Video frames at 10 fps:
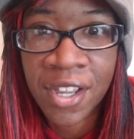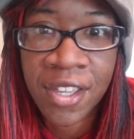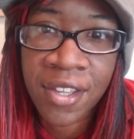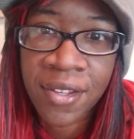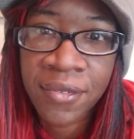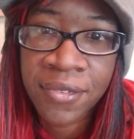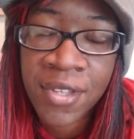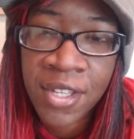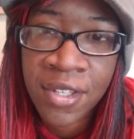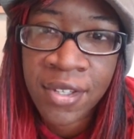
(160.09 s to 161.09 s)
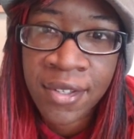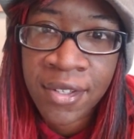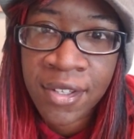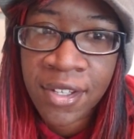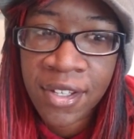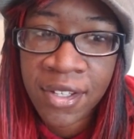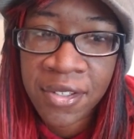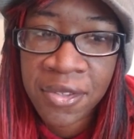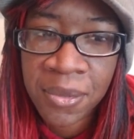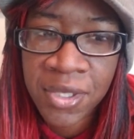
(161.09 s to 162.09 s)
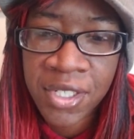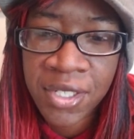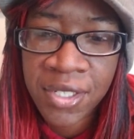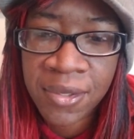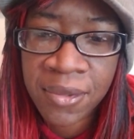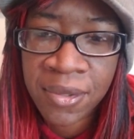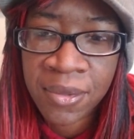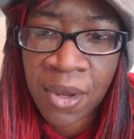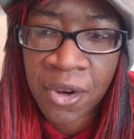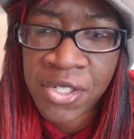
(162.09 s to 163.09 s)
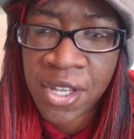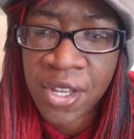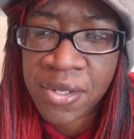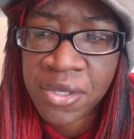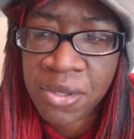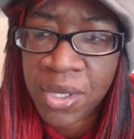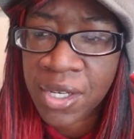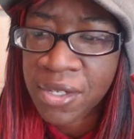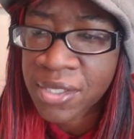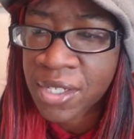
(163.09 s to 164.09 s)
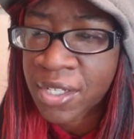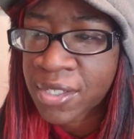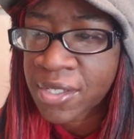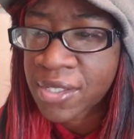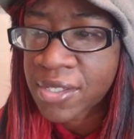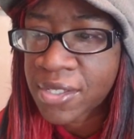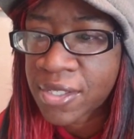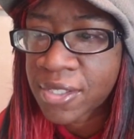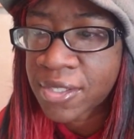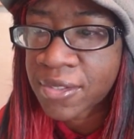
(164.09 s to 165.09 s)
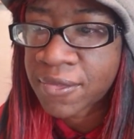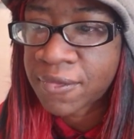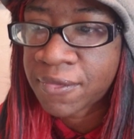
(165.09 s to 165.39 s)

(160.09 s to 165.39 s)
I have 3 water signs, 3 air signs,